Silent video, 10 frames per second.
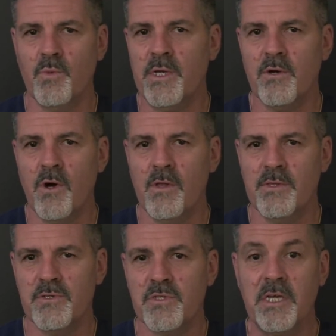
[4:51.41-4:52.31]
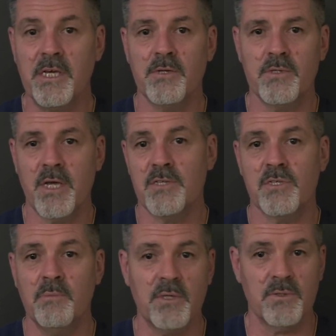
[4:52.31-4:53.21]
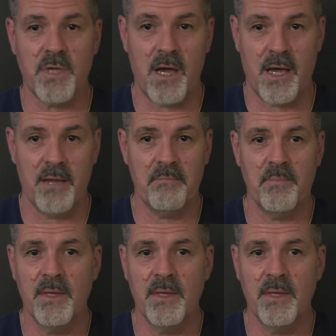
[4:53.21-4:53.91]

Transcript: we call this the intertestamental time.